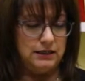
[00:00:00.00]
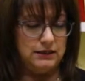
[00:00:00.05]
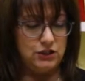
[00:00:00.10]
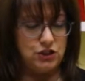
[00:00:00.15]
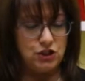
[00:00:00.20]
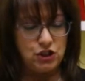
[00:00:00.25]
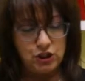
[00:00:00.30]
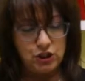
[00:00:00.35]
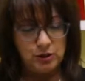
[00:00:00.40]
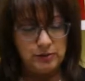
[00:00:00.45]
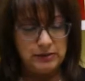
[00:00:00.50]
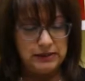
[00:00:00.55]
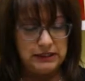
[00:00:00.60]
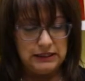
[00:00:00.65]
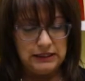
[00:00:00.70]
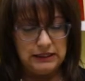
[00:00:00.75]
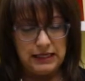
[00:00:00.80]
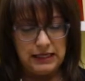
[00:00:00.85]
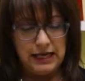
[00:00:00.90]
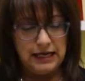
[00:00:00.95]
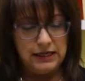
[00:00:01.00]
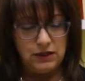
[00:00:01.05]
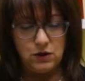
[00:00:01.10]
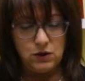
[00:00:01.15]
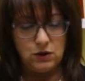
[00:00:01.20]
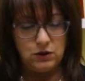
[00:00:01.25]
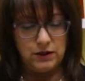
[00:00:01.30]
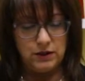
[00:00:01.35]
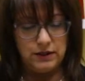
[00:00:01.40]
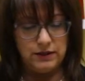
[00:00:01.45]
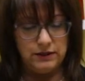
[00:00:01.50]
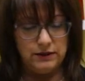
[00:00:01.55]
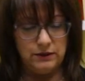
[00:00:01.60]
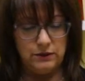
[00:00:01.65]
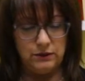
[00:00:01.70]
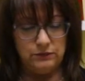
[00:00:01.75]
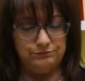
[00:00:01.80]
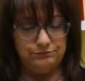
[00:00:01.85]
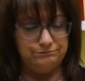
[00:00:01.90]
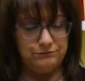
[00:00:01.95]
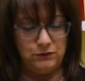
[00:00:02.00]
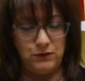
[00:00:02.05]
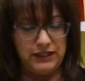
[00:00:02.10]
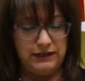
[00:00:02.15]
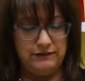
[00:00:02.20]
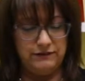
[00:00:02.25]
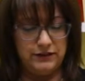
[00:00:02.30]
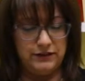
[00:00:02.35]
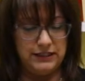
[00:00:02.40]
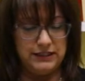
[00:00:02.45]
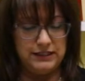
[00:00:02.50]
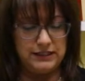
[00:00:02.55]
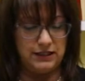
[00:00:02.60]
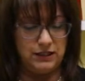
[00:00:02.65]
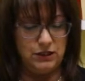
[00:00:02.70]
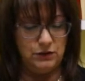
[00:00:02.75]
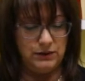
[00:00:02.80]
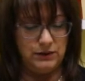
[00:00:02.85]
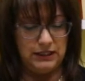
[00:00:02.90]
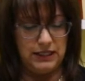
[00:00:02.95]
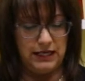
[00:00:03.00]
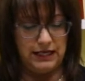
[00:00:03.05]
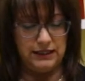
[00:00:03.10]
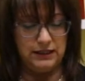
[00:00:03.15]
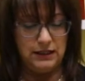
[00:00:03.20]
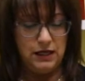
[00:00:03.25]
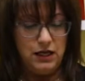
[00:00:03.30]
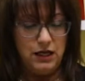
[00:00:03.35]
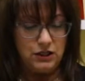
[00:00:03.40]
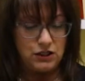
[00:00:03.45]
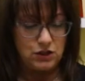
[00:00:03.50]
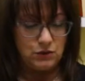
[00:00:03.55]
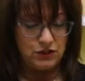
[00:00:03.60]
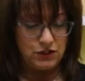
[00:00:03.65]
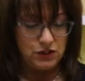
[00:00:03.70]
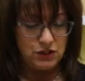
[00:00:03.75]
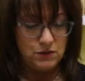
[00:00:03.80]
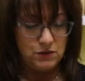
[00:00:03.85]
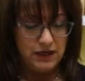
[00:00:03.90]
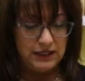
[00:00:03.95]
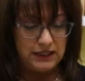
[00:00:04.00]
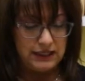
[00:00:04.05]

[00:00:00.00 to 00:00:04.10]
turban, acorn, whatever it is that you would like. So we just want to